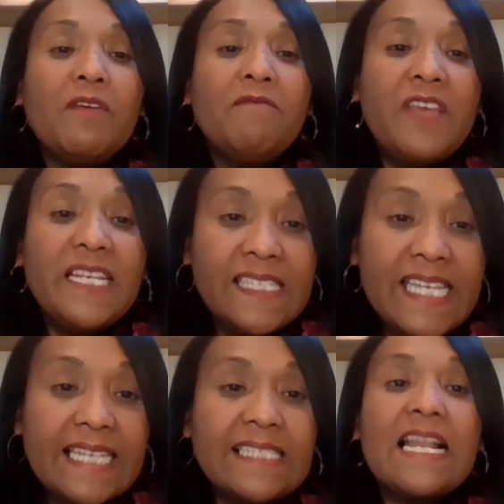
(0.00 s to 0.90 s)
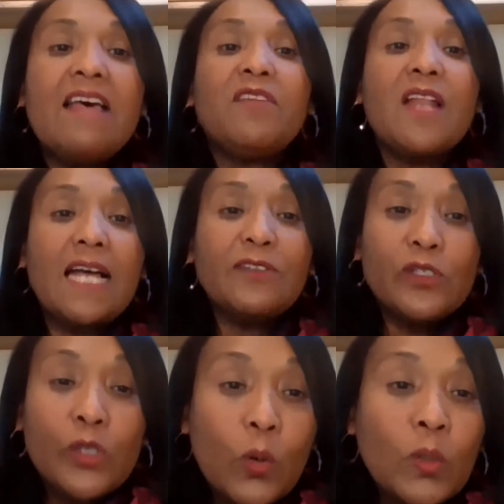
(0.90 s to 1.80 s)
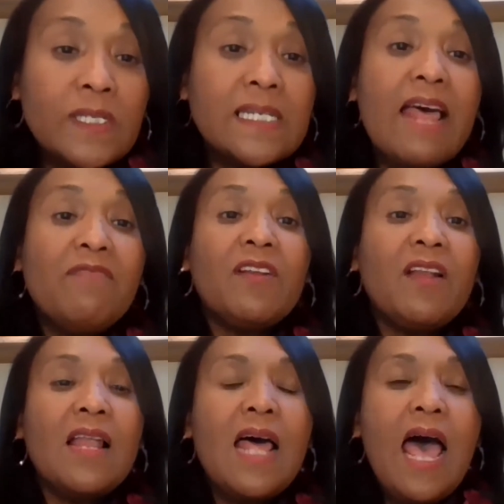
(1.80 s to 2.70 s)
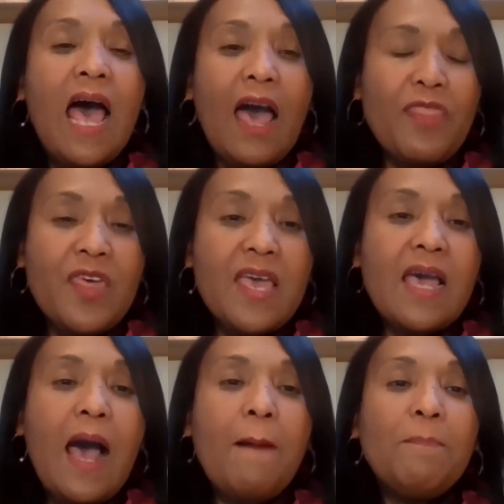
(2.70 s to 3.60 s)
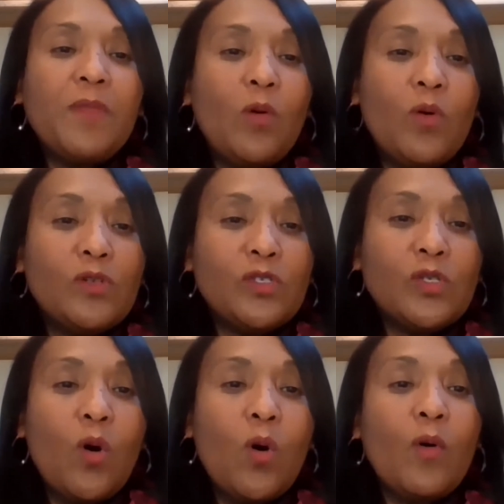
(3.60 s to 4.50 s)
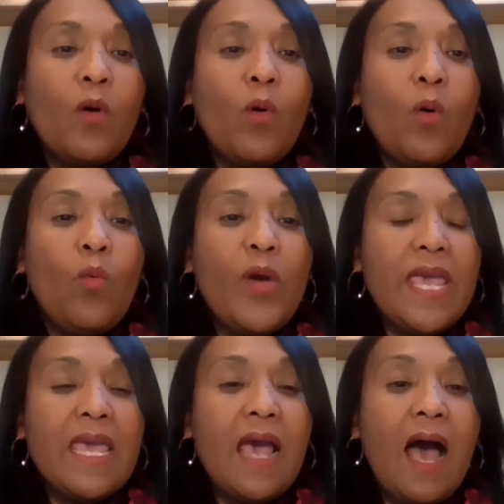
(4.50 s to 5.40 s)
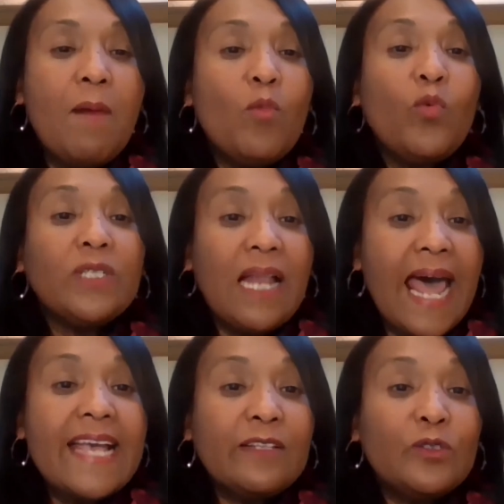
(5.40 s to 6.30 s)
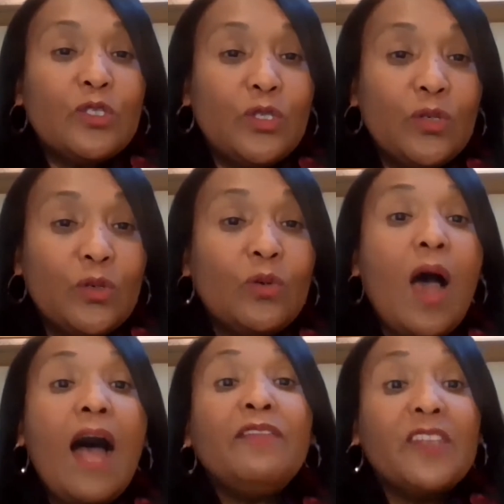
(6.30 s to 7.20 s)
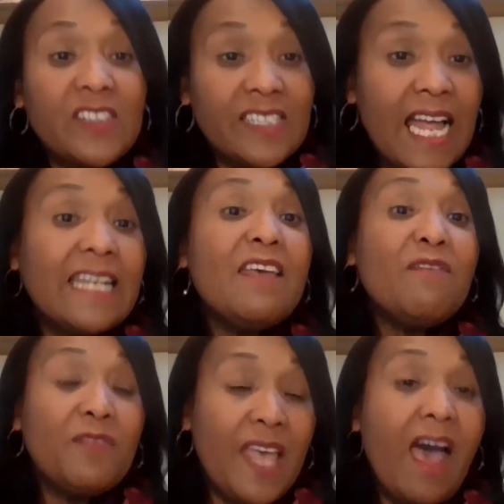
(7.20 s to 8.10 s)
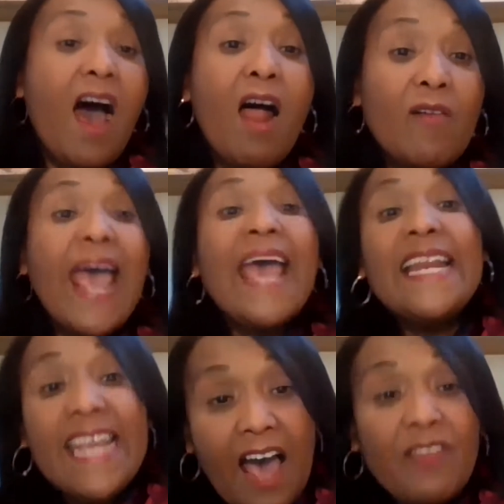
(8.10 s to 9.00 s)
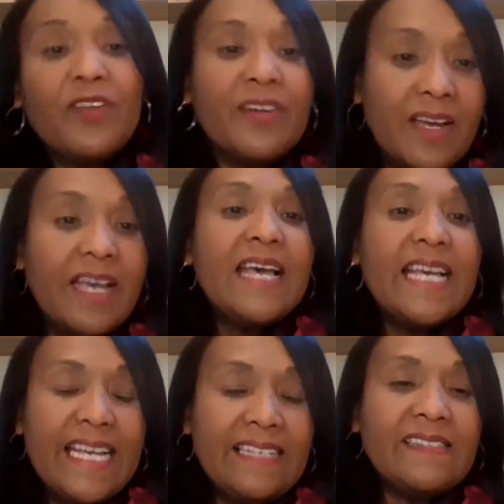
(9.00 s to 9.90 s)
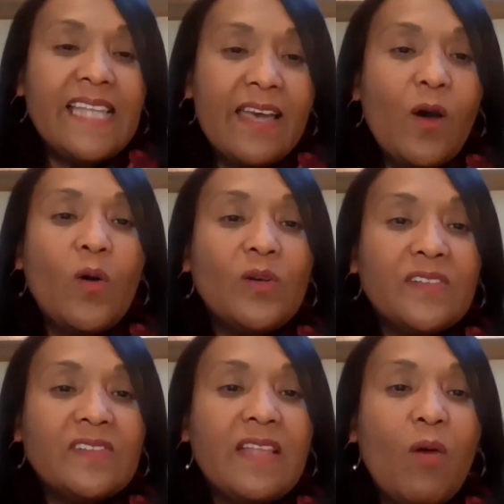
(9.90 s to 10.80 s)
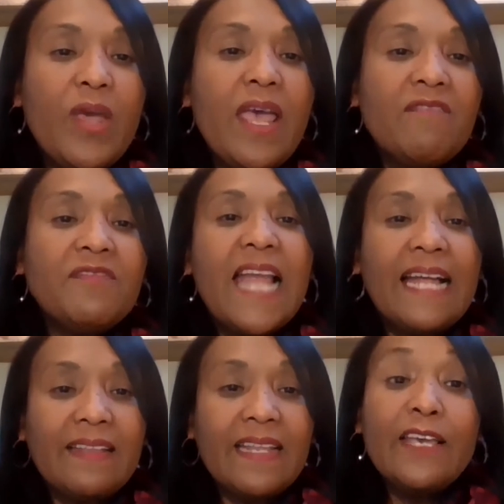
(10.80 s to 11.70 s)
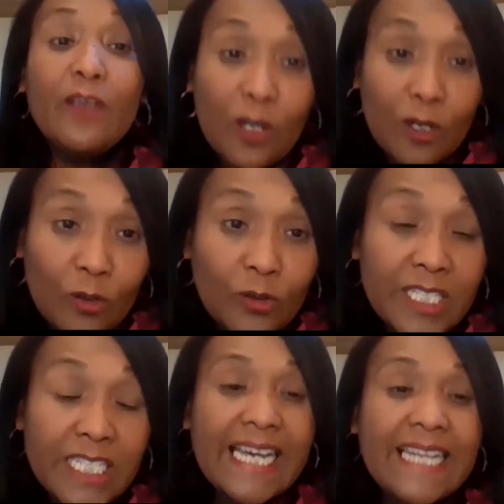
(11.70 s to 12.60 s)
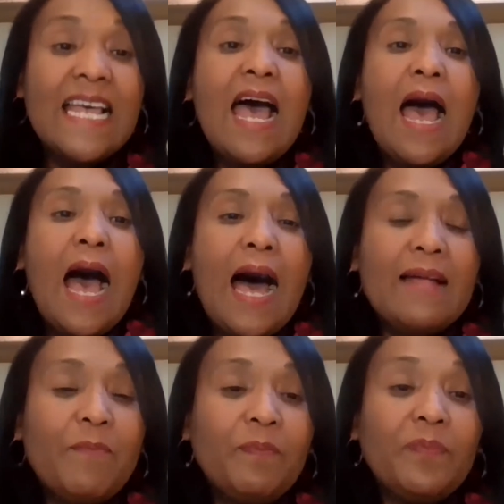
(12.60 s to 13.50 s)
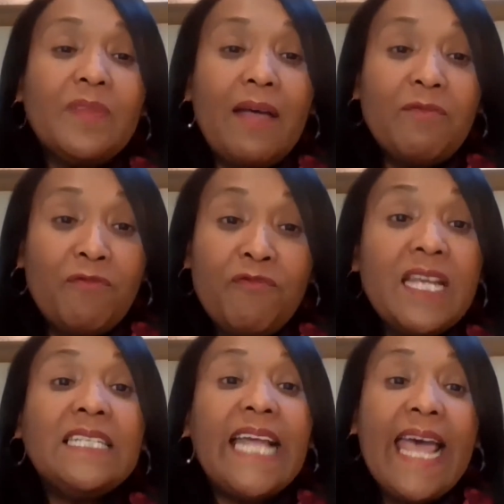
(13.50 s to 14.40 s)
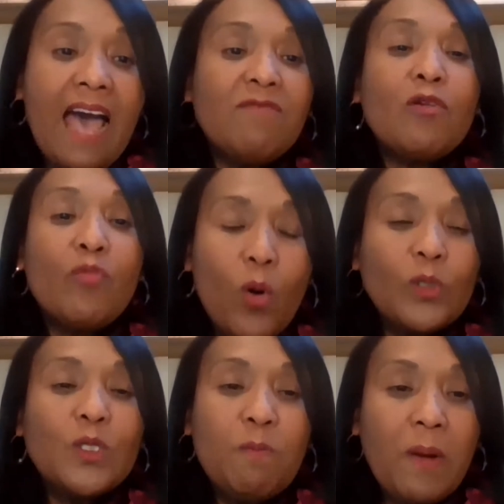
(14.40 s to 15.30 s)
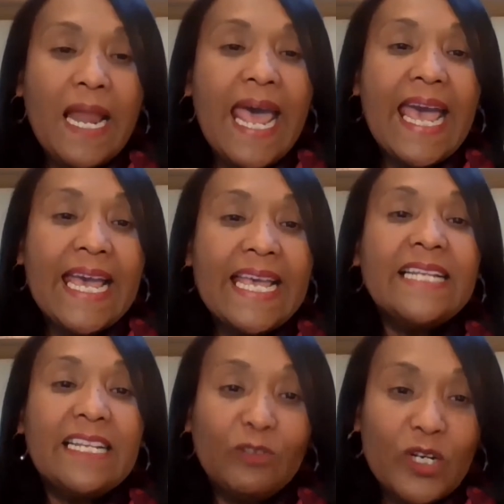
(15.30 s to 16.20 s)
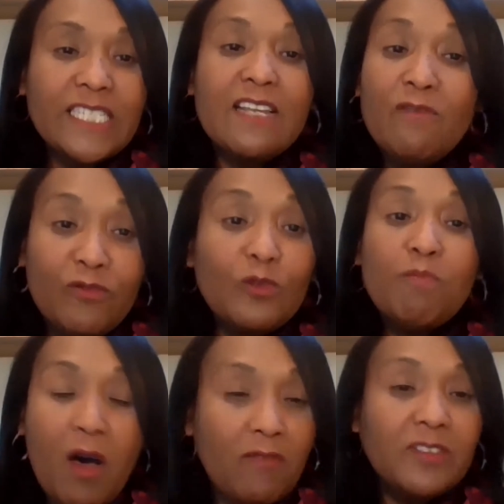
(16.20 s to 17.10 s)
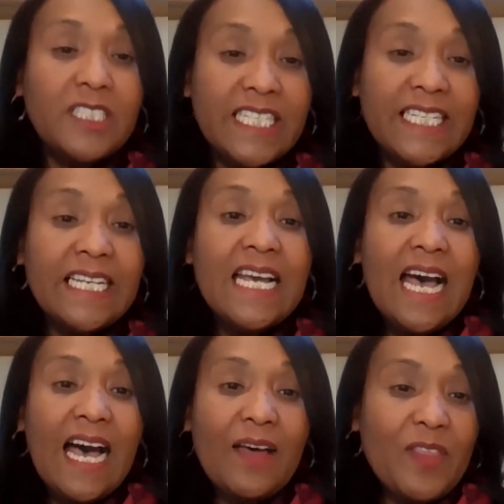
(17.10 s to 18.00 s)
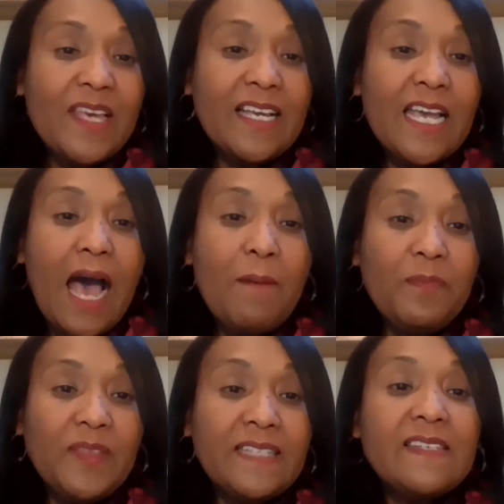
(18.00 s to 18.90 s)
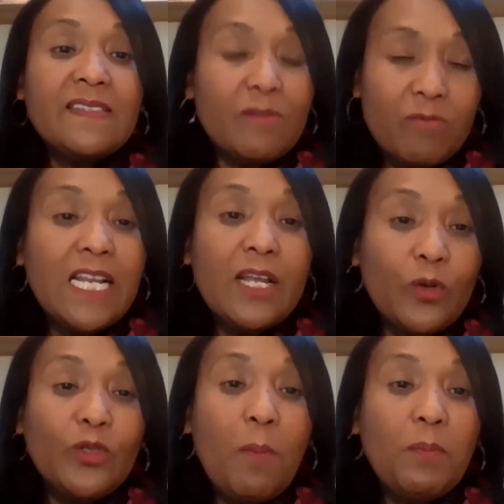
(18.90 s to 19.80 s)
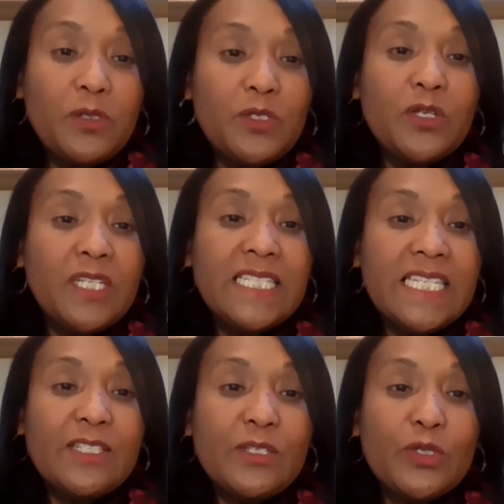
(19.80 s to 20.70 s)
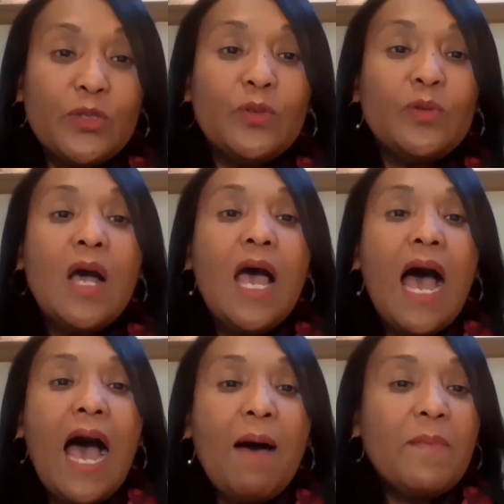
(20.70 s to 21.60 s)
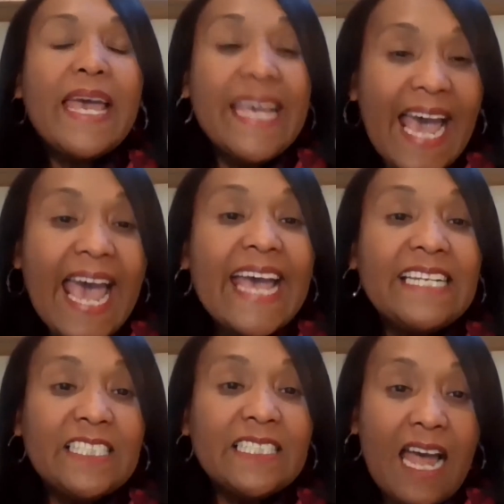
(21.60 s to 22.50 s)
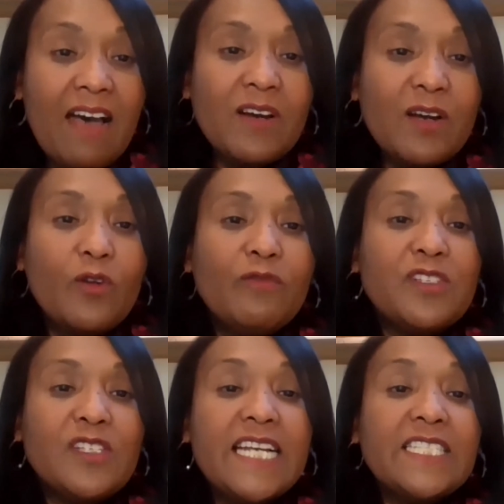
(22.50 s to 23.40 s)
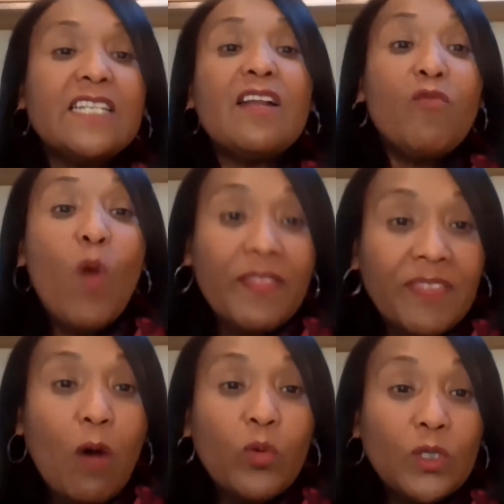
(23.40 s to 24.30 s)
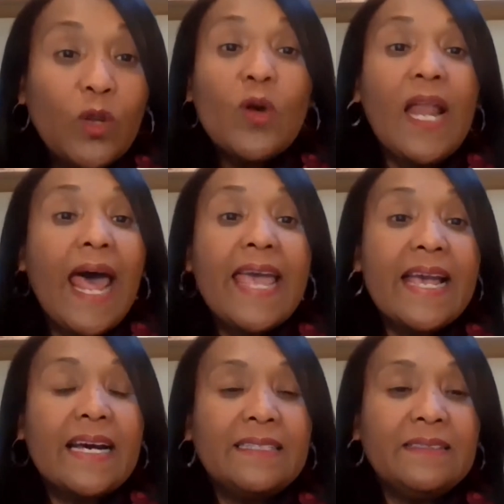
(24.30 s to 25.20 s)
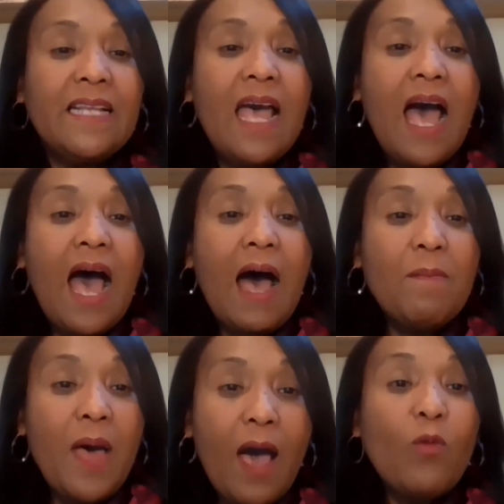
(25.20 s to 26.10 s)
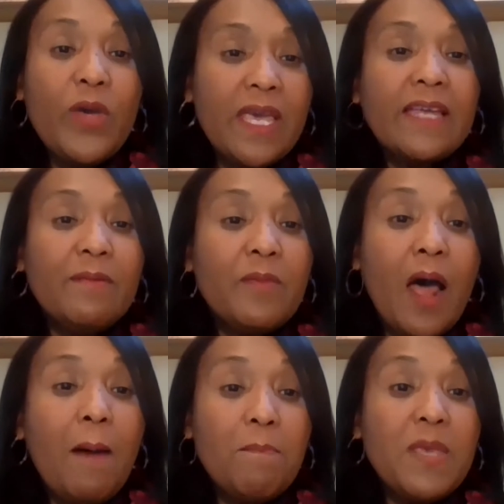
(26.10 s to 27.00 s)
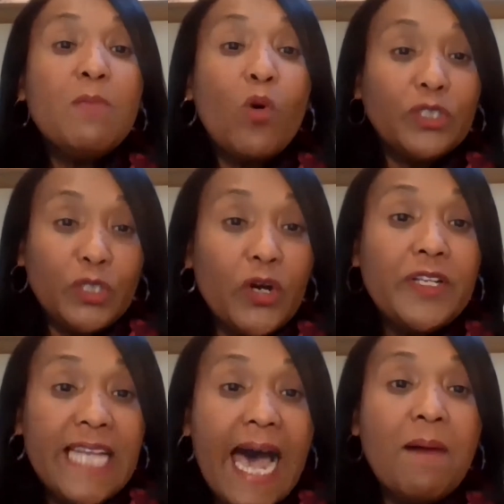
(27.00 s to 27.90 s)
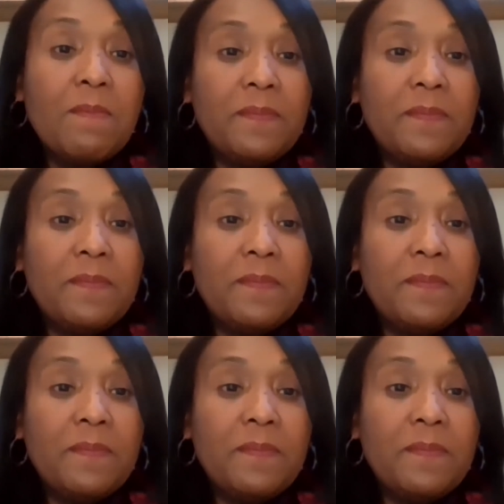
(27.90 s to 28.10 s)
VCS level, at schools level. I think also we would like to understand if there are any other key stakeholders that we have not included and that feel they have a role to play in addressing food poverty. I think this is a really good opportunity to engage and have a conversation of what that would look like and how we can be more joined up.